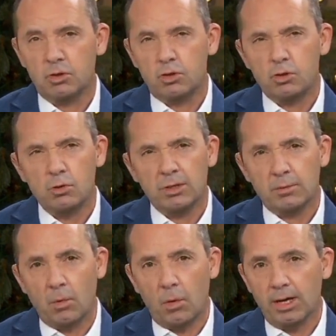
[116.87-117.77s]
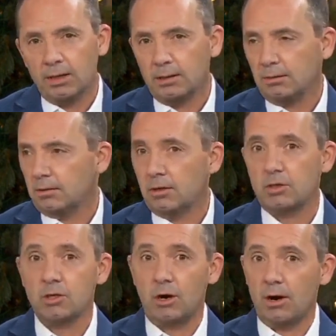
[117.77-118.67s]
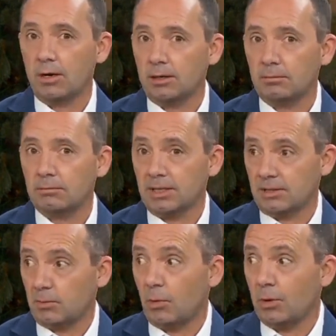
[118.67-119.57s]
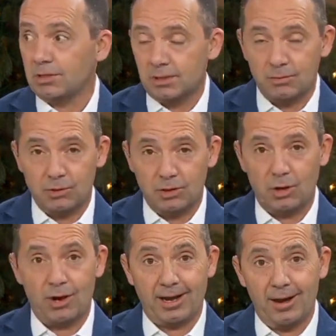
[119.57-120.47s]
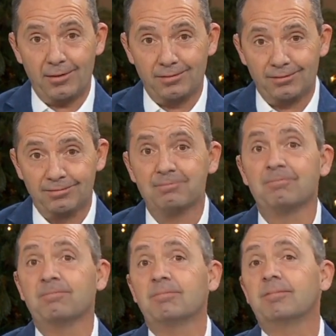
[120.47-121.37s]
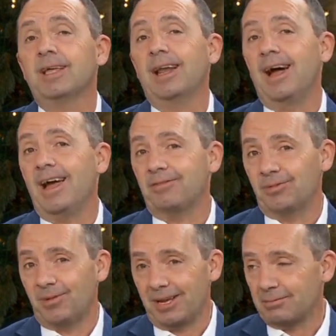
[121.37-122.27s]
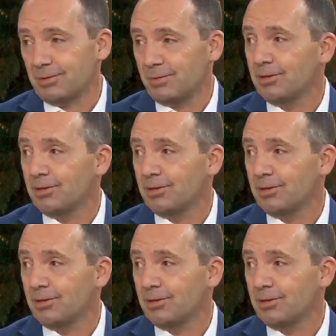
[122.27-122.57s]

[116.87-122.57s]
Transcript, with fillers: -hmm. Two in the morning, mm -hmm. the mm-hmm. dog, because the boys didn't put the dog out. Mm -hmm. Then I have to wake up to put